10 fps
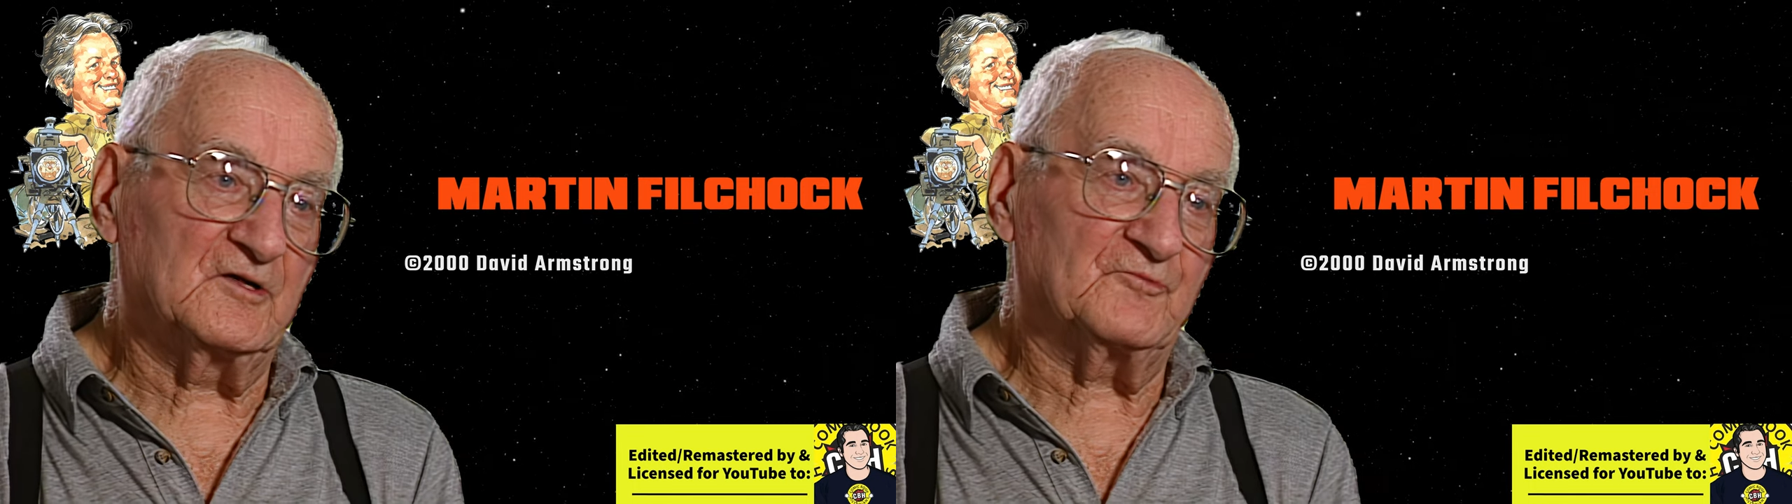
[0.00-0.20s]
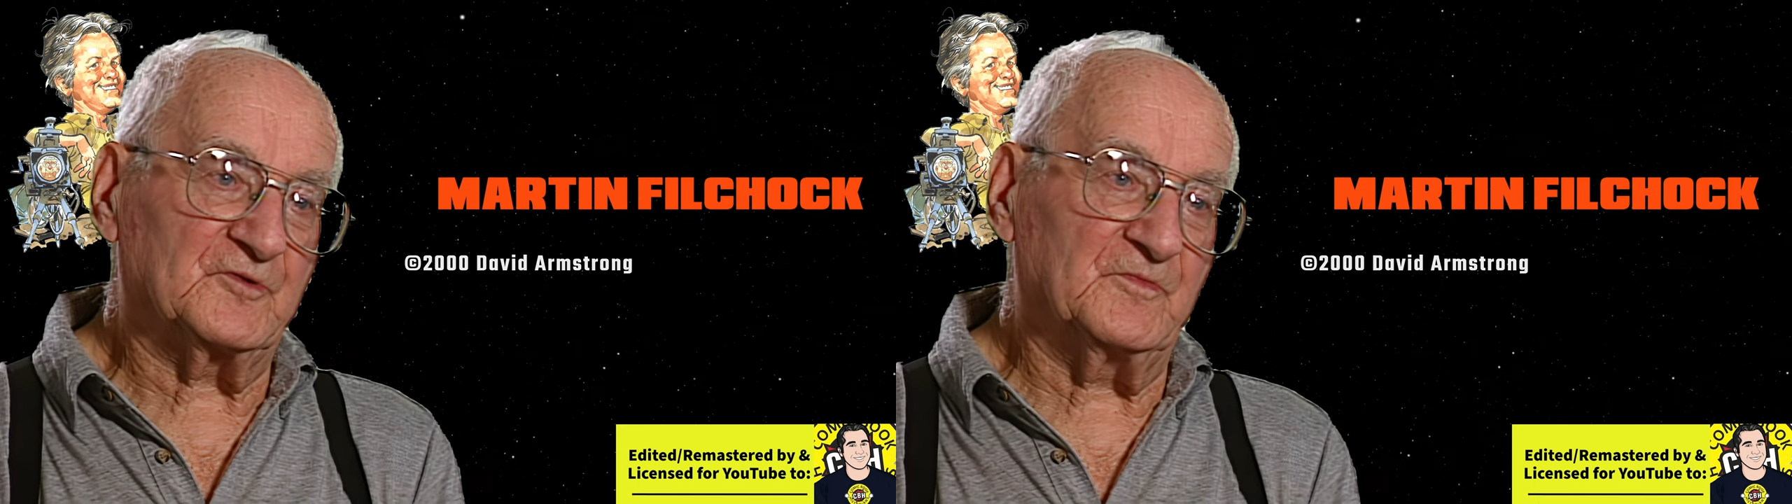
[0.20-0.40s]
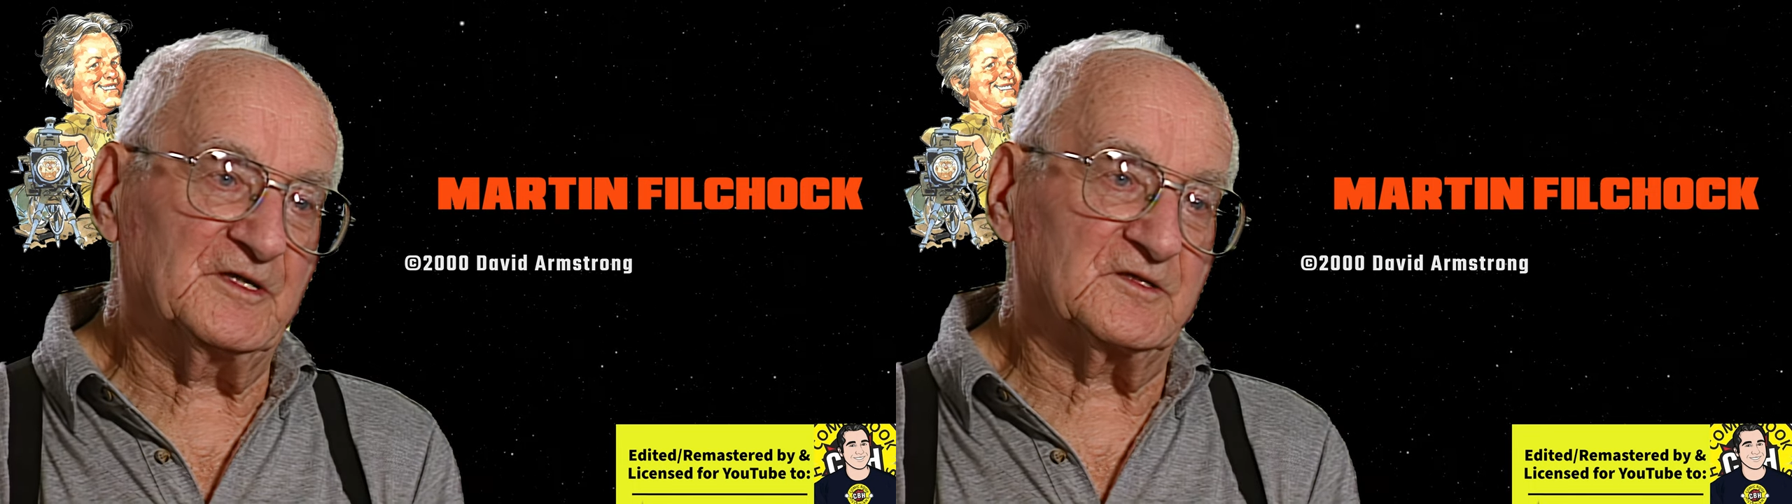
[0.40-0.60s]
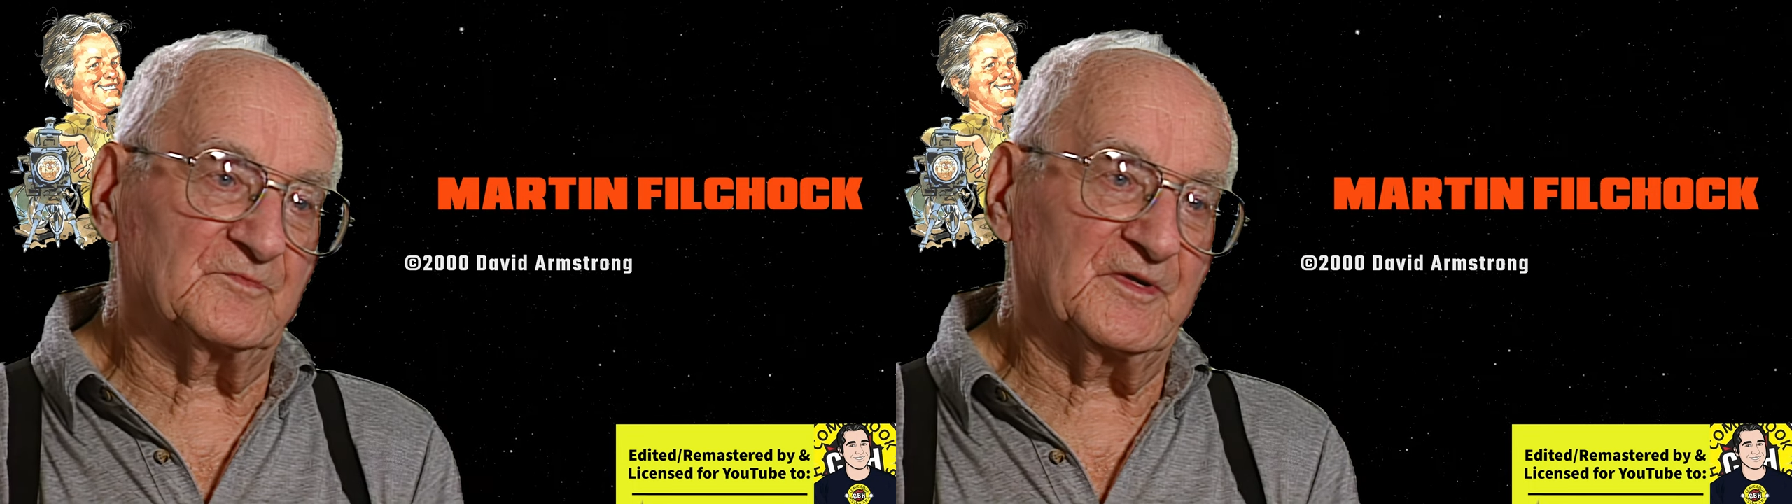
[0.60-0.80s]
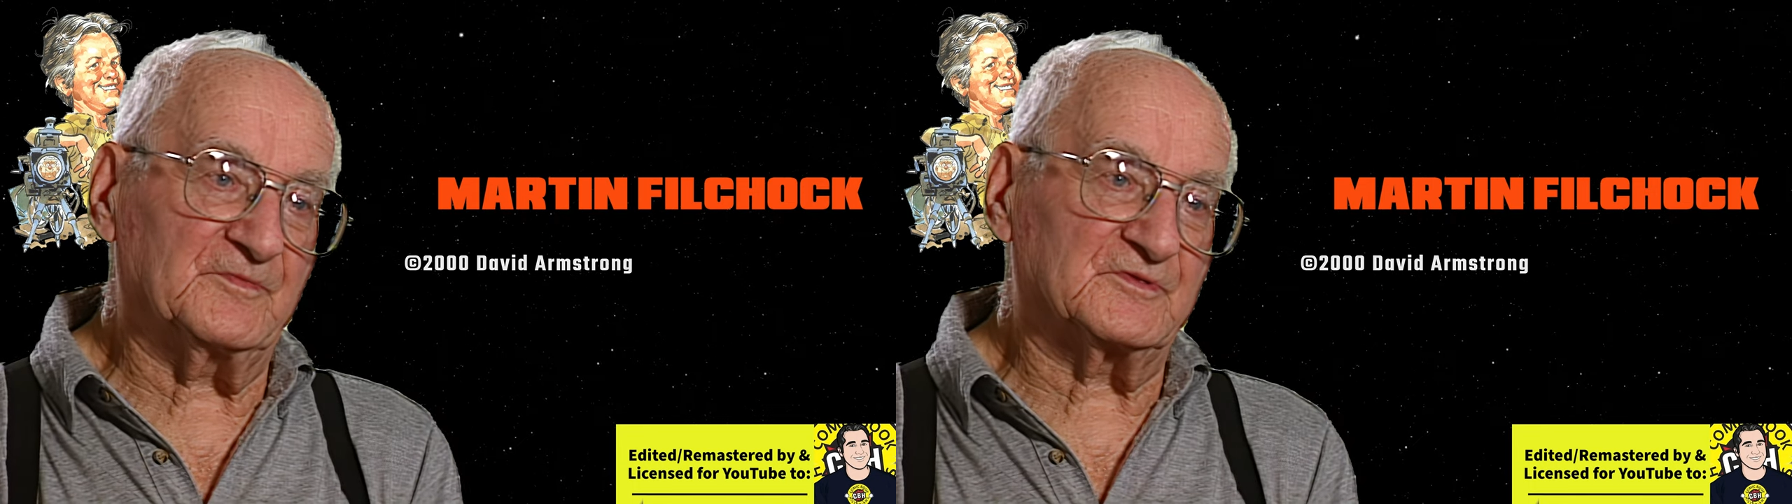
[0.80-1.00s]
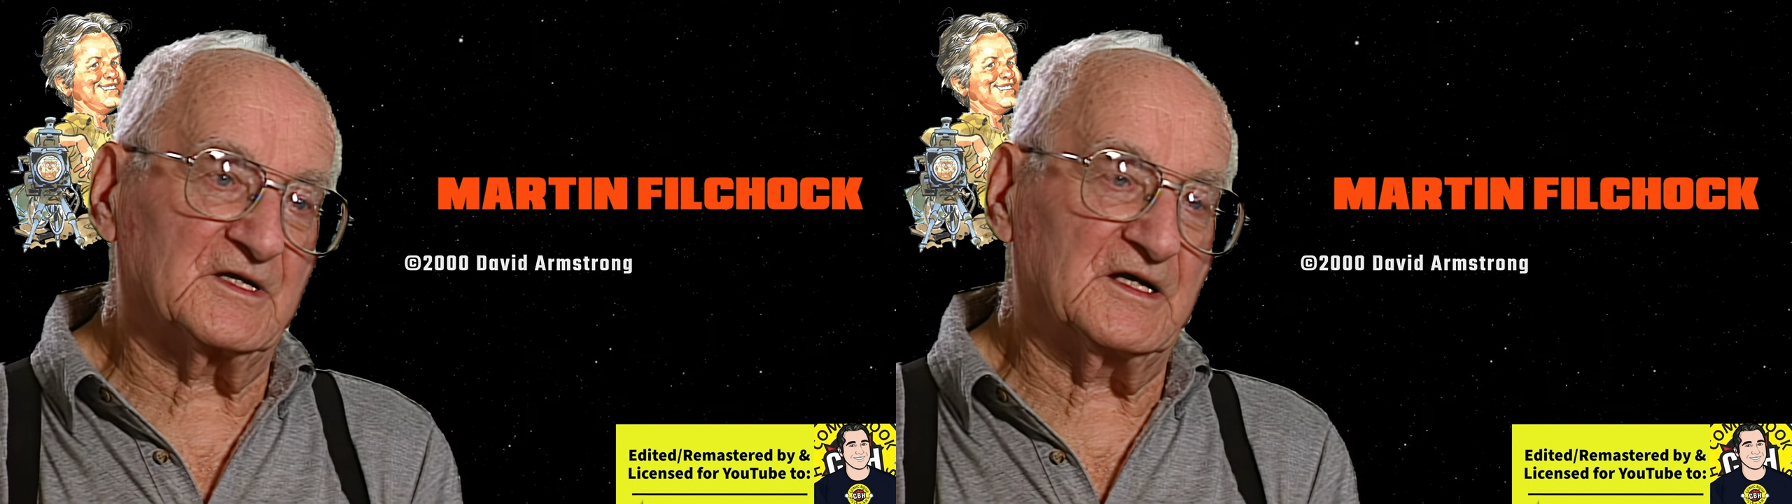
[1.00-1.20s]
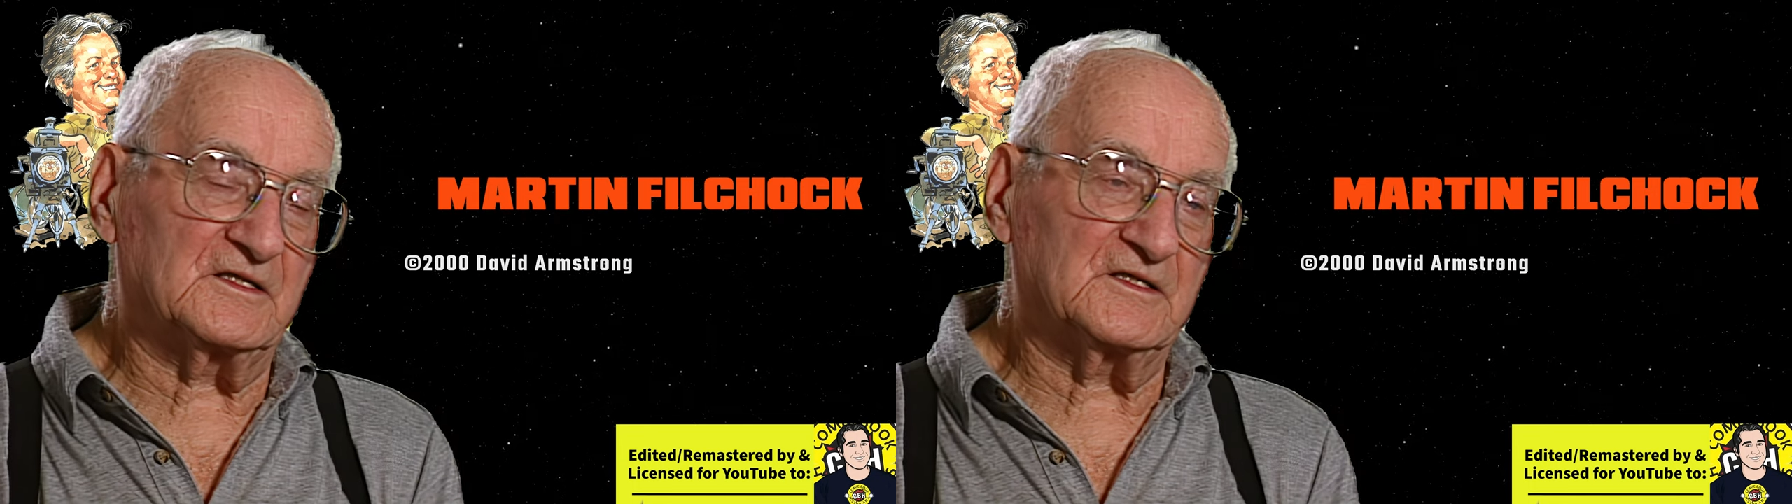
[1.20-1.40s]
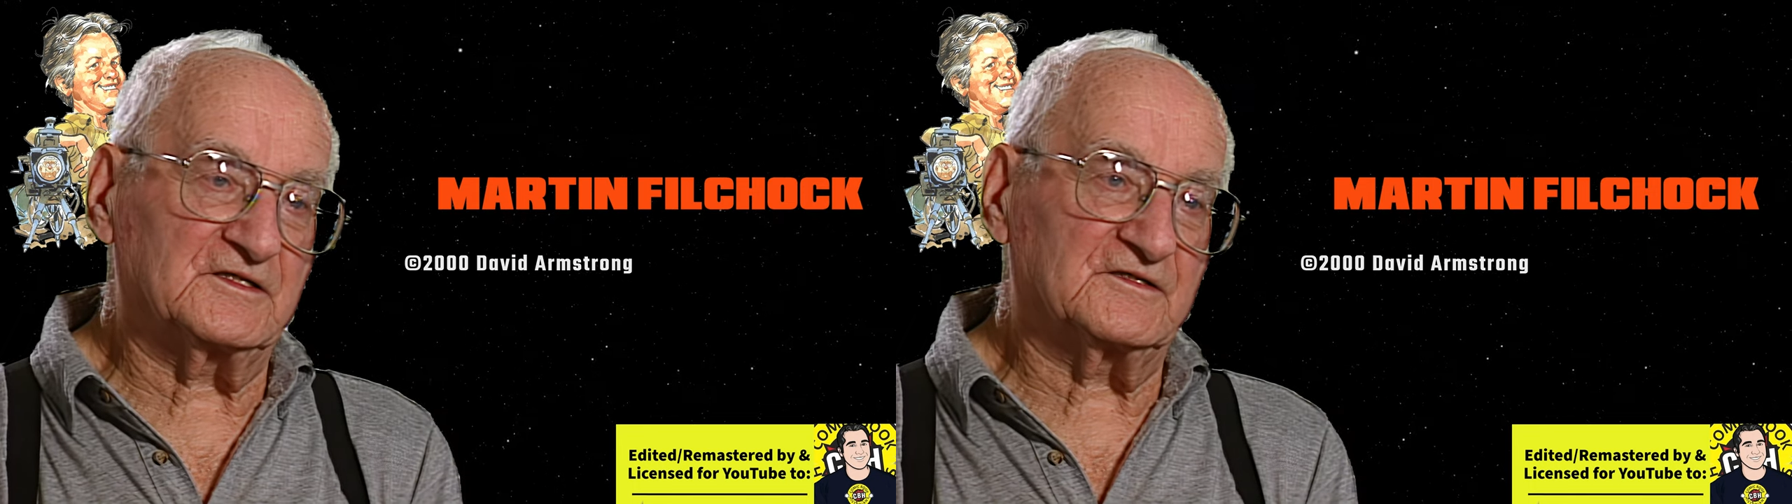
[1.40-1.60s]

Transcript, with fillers: would meet the people down in